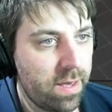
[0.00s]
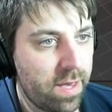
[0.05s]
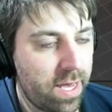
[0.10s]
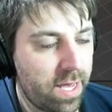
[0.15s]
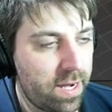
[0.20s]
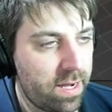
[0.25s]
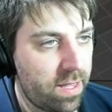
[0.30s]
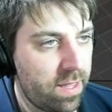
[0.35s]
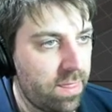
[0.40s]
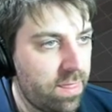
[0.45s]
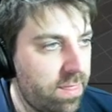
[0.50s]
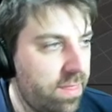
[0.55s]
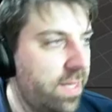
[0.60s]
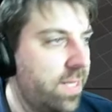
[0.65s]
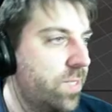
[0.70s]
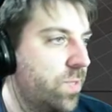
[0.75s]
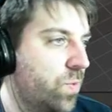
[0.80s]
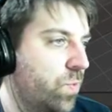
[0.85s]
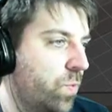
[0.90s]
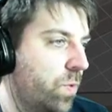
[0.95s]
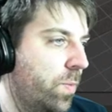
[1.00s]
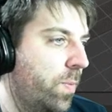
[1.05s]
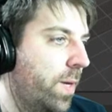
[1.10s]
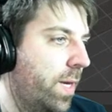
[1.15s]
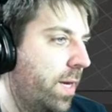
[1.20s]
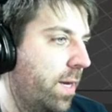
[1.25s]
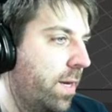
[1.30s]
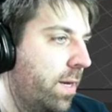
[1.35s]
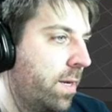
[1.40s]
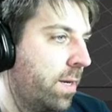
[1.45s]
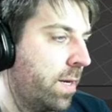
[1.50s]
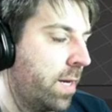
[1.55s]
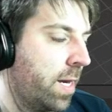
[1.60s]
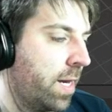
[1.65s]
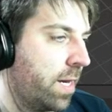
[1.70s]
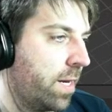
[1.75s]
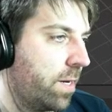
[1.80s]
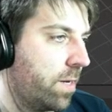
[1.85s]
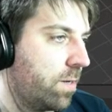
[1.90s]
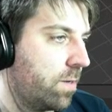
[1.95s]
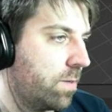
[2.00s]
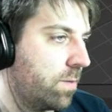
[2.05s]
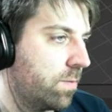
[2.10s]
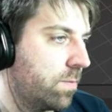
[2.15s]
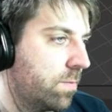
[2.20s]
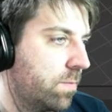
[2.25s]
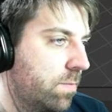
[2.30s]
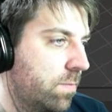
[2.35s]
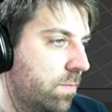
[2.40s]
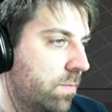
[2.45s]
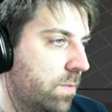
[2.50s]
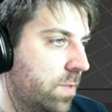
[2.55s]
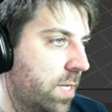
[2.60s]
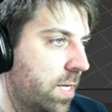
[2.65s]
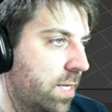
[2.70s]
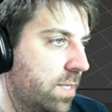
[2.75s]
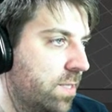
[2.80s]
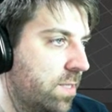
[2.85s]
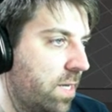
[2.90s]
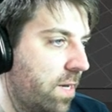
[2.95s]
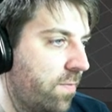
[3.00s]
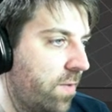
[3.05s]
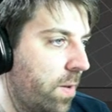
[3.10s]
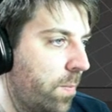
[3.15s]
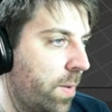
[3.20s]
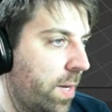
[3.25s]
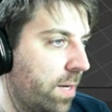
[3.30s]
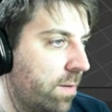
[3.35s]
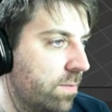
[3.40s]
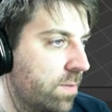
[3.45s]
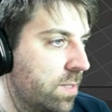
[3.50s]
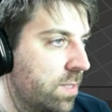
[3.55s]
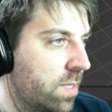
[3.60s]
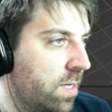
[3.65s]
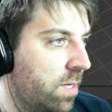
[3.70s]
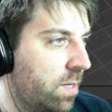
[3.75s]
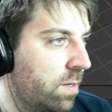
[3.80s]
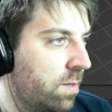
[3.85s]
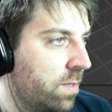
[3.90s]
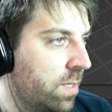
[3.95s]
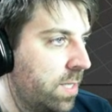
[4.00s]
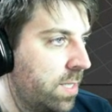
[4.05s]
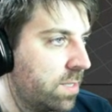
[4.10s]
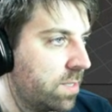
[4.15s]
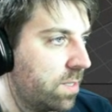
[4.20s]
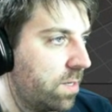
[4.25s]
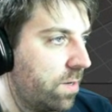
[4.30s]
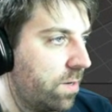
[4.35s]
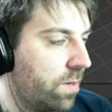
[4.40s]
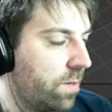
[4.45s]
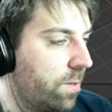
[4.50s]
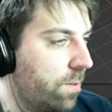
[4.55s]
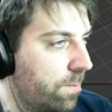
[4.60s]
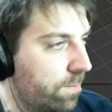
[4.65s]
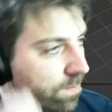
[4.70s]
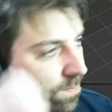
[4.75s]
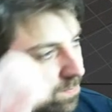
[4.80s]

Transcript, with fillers: and this will be our uh, sci-fi panel. So let's go